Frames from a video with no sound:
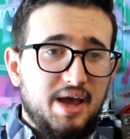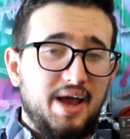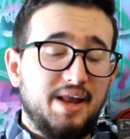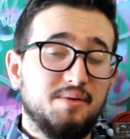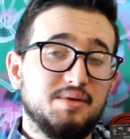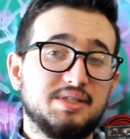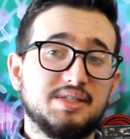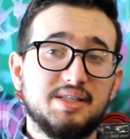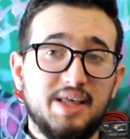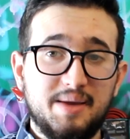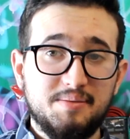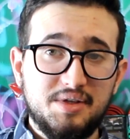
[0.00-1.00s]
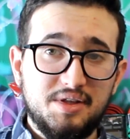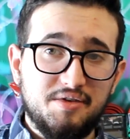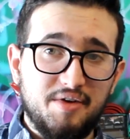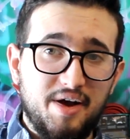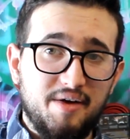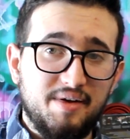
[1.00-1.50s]
and it was slammed to the
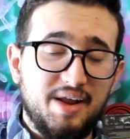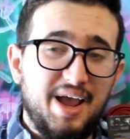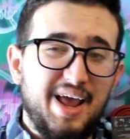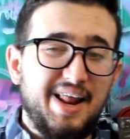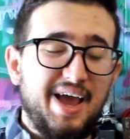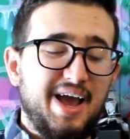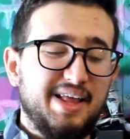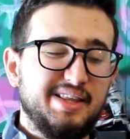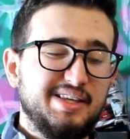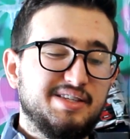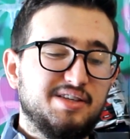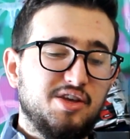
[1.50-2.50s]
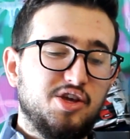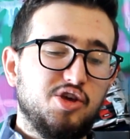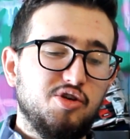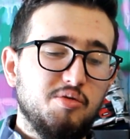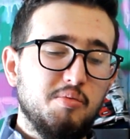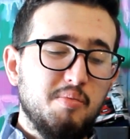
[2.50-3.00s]
ground, and it had these
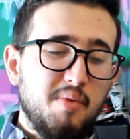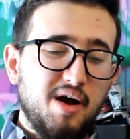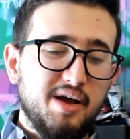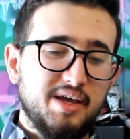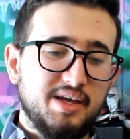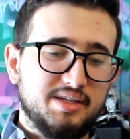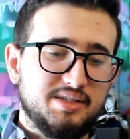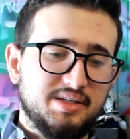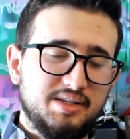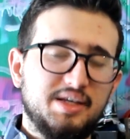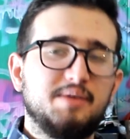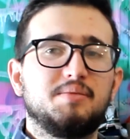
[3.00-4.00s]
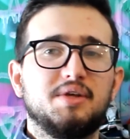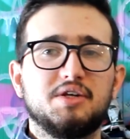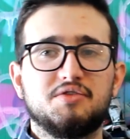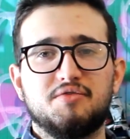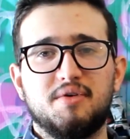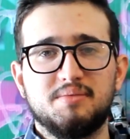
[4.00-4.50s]
humongous deep
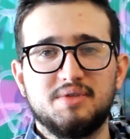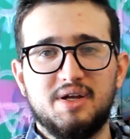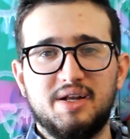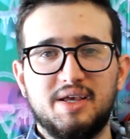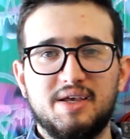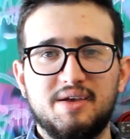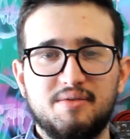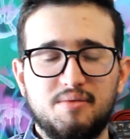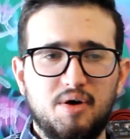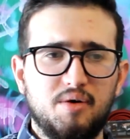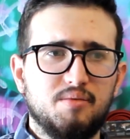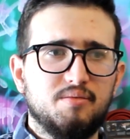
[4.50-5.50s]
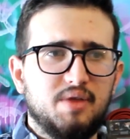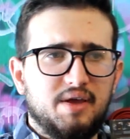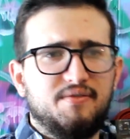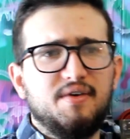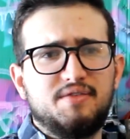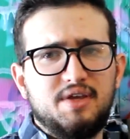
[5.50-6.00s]
dish rims on it. Well,
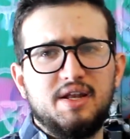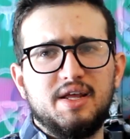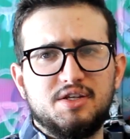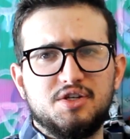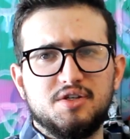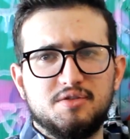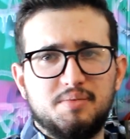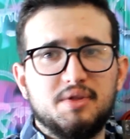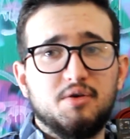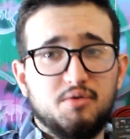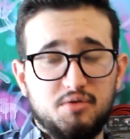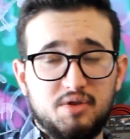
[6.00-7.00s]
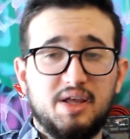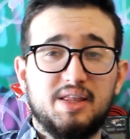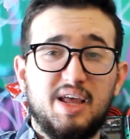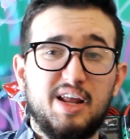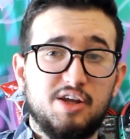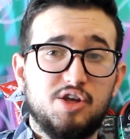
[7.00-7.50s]
like 15 inches, but
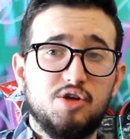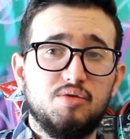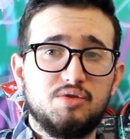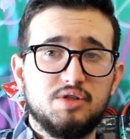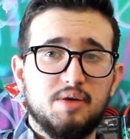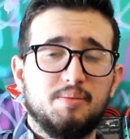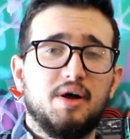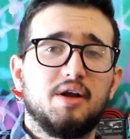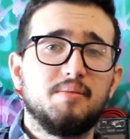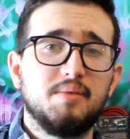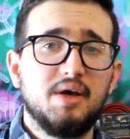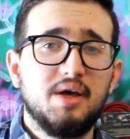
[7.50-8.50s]
they had a huge lip on them.